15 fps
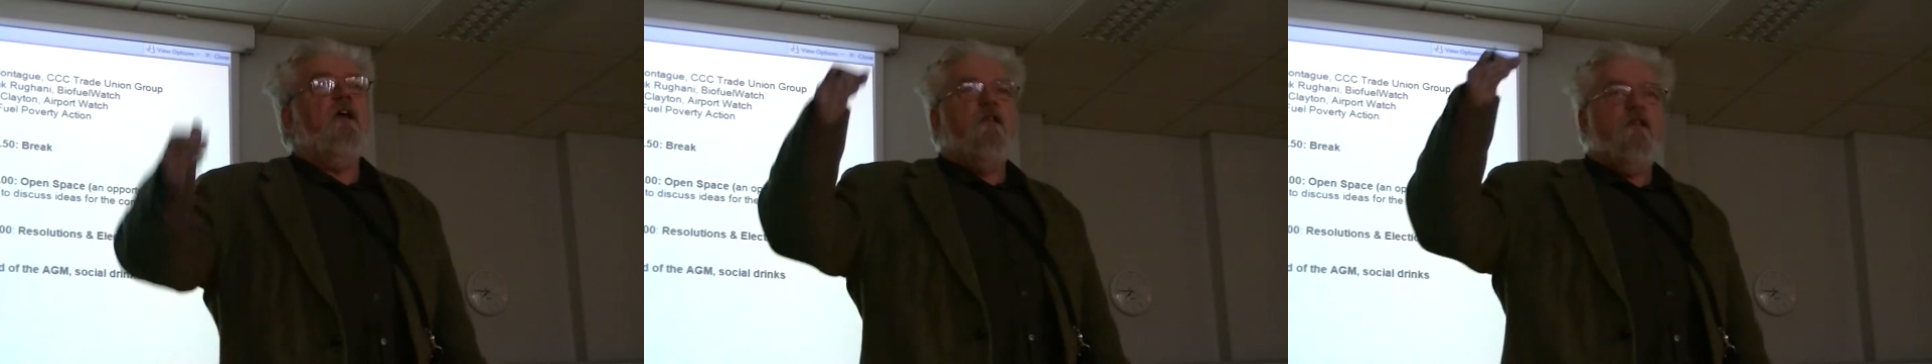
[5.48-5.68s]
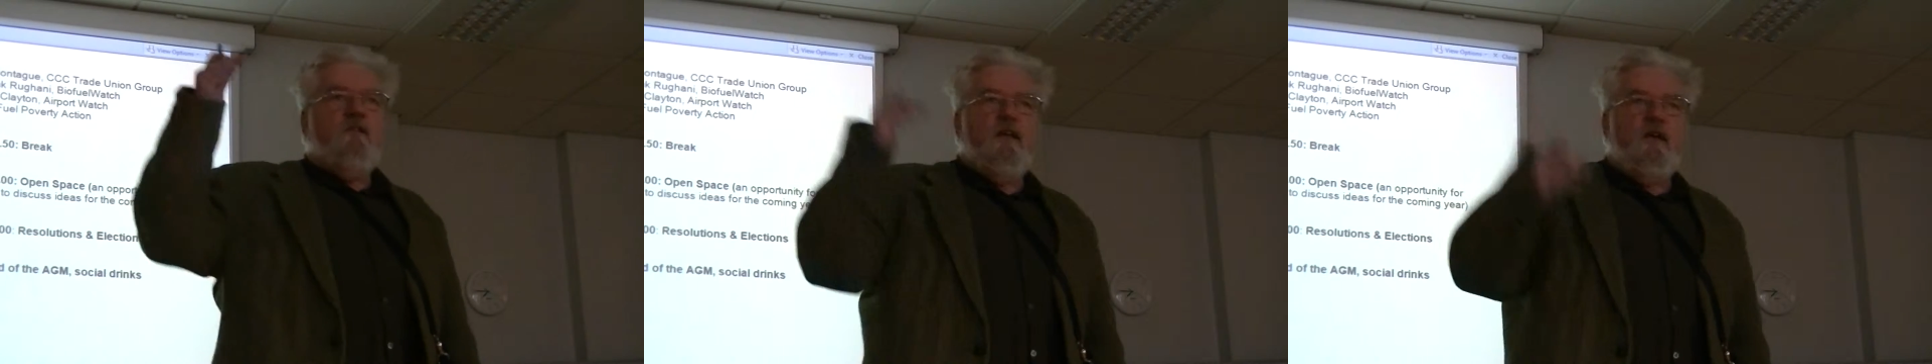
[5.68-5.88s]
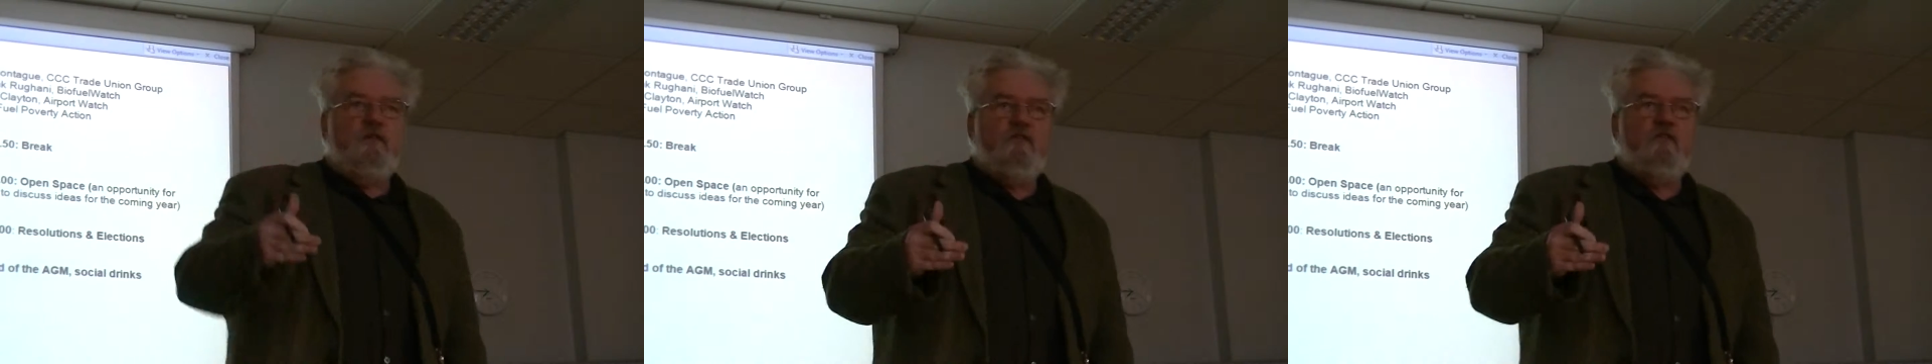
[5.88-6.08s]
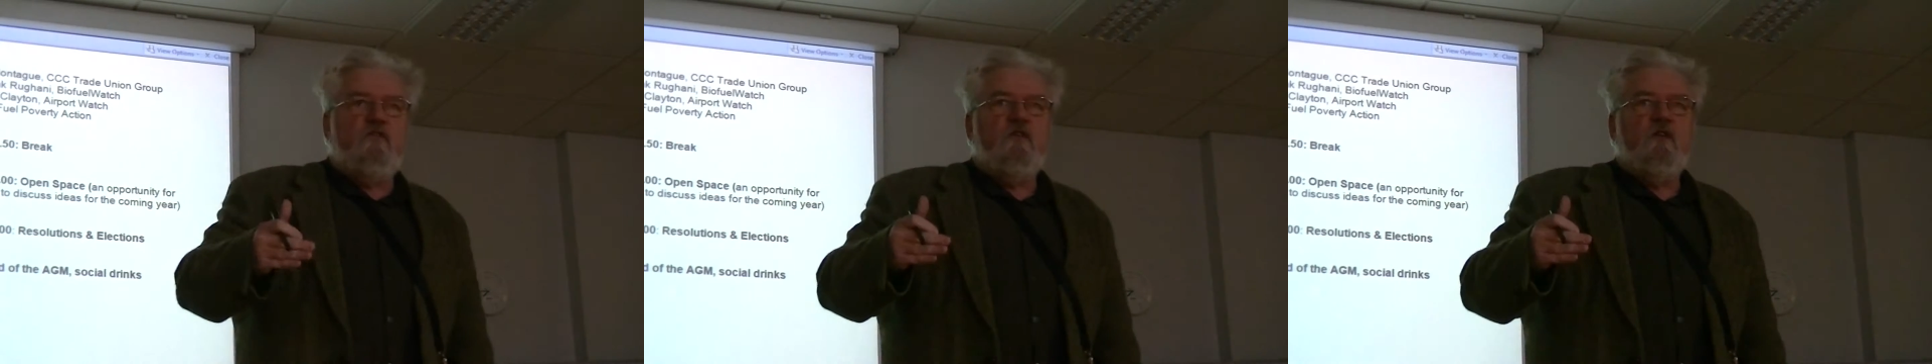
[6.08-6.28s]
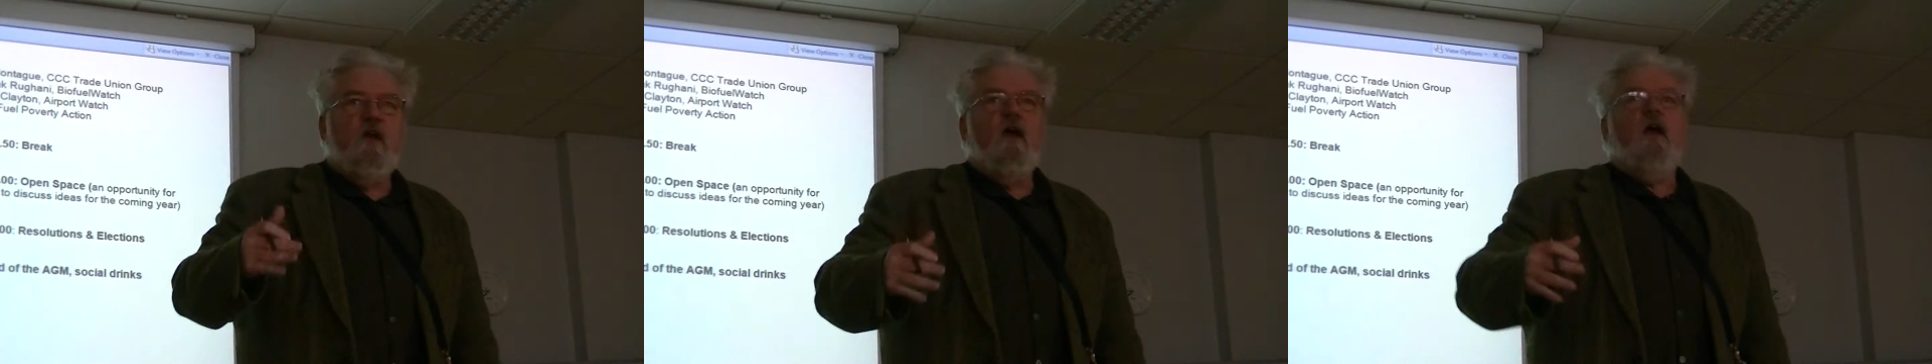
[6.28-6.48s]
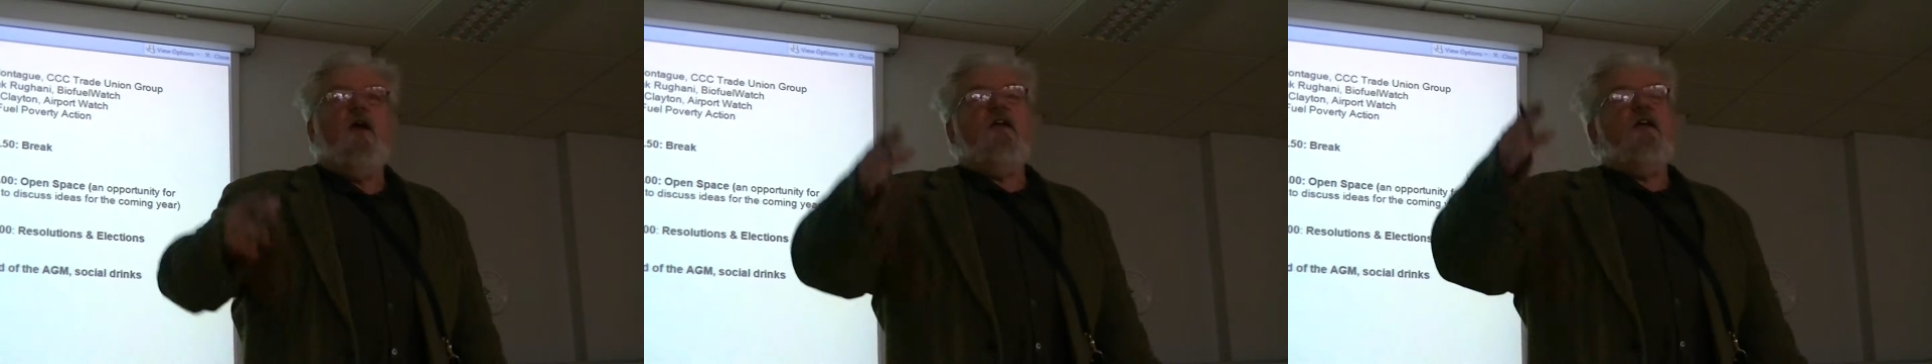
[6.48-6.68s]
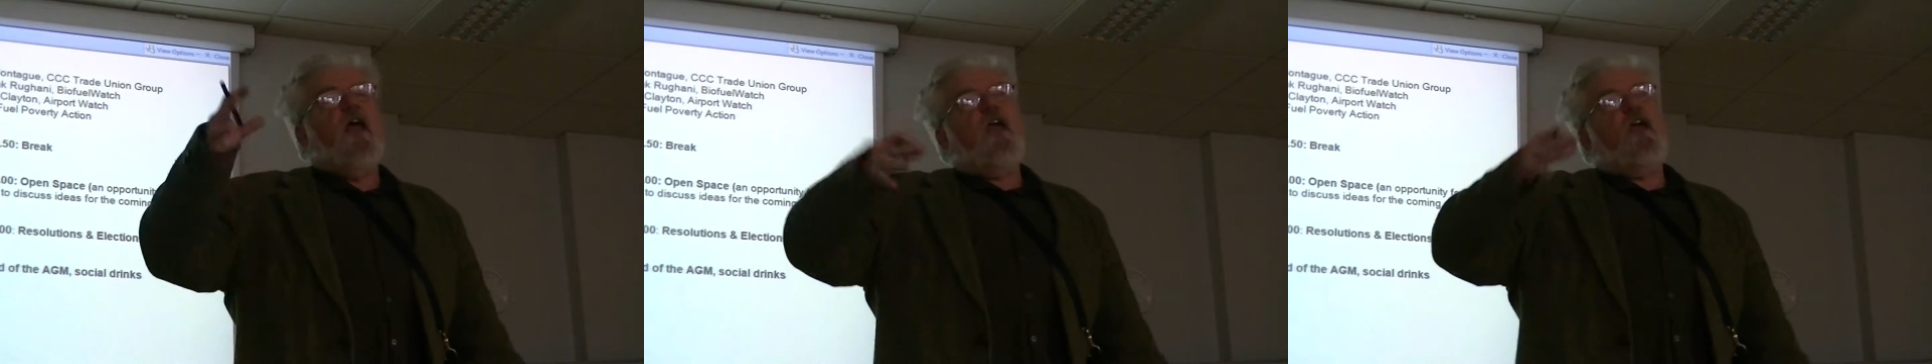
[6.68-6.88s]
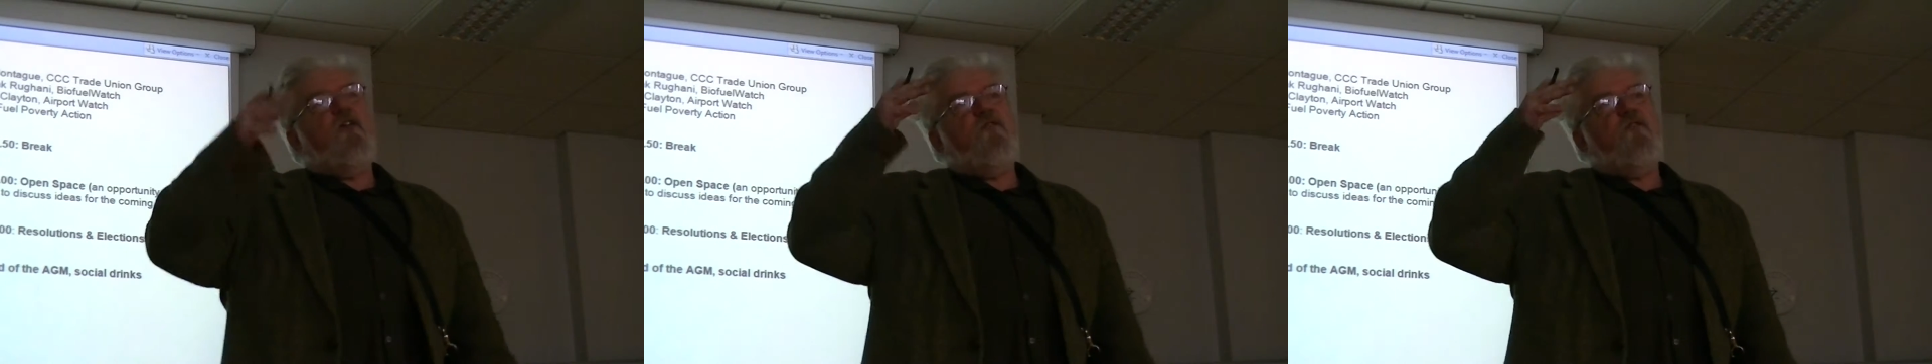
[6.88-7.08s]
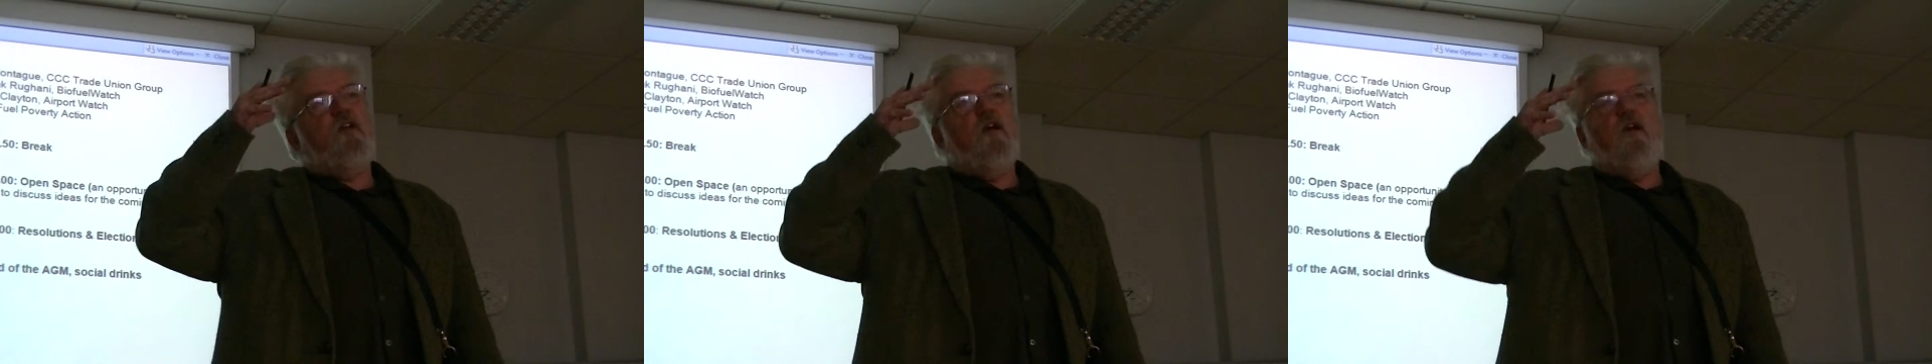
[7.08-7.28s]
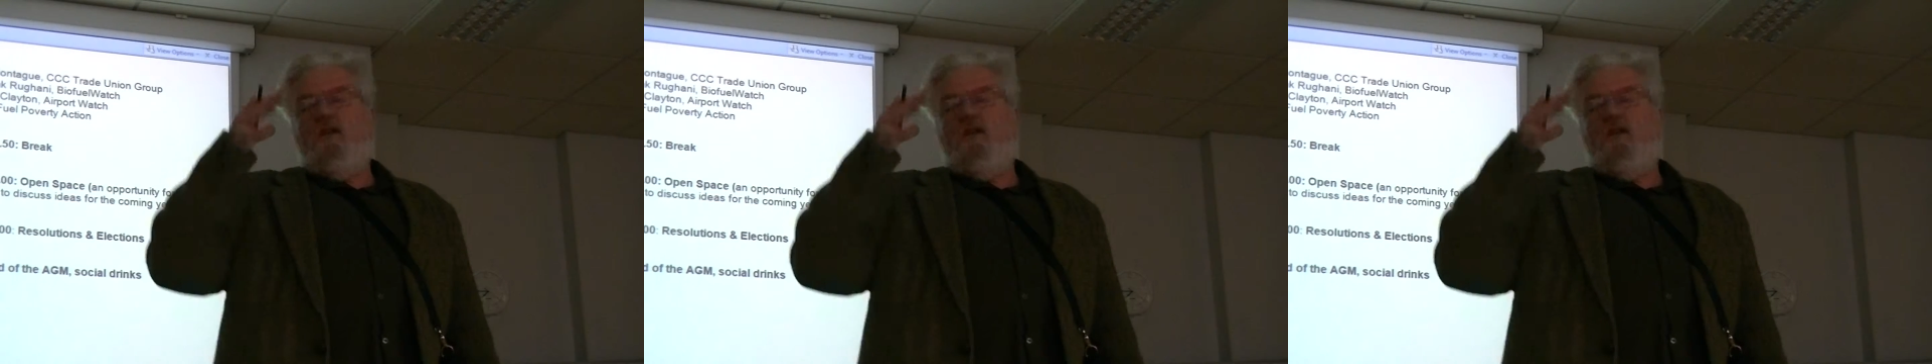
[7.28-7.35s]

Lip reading: This gave